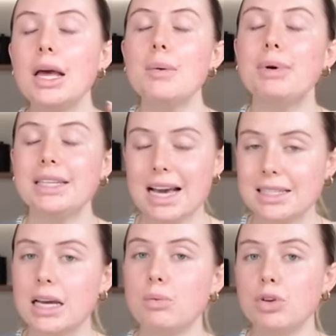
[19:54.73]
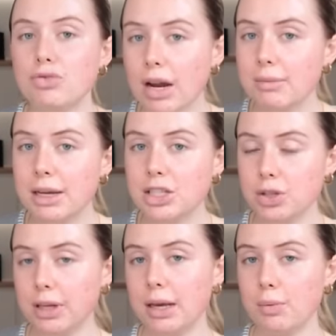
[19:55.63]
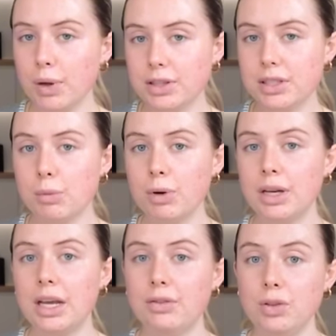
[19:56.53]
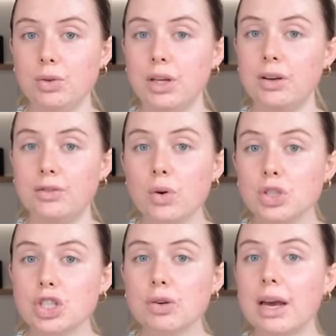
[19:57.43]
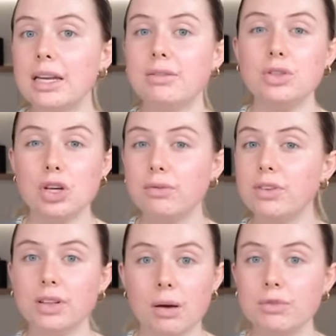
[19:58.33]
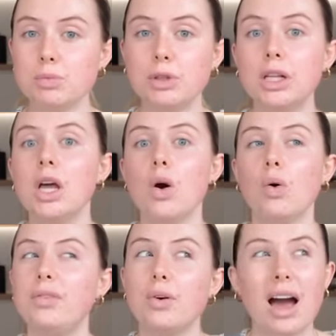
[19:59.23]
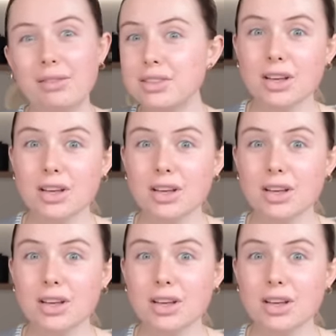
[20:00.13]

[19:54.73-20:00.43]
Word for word: But yes, I would recommend doing it with someone if you can afford to do it and if you don't feel comfortable or if you haven't